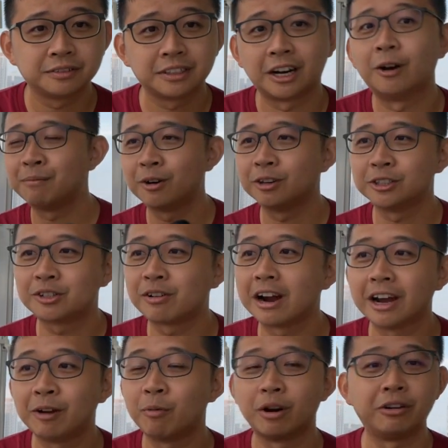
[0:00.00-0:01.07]
I'm gonna
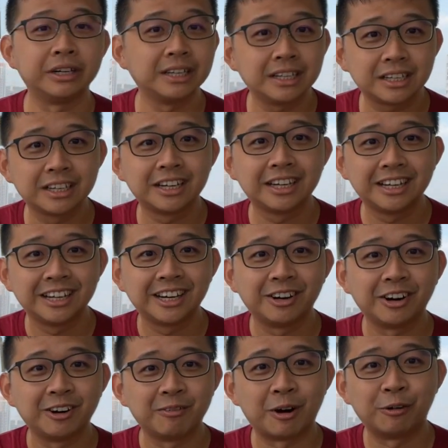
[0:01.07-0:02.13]
try wearing it
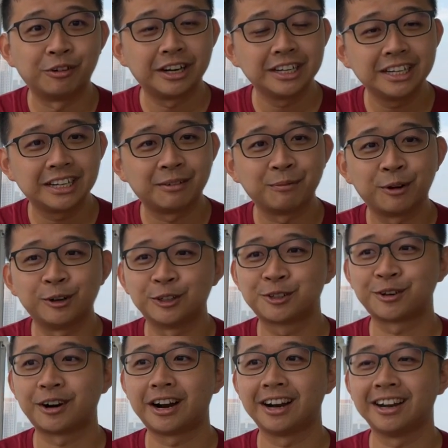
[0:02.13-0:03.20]
while running. I'm gonna
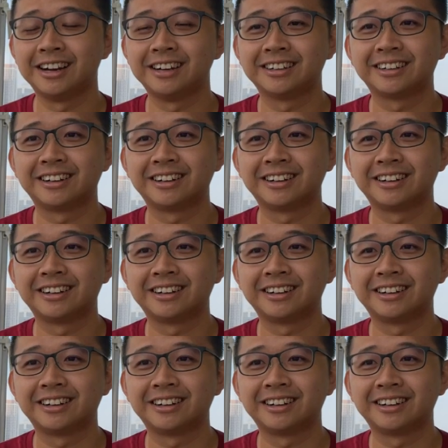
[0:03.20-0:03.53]
try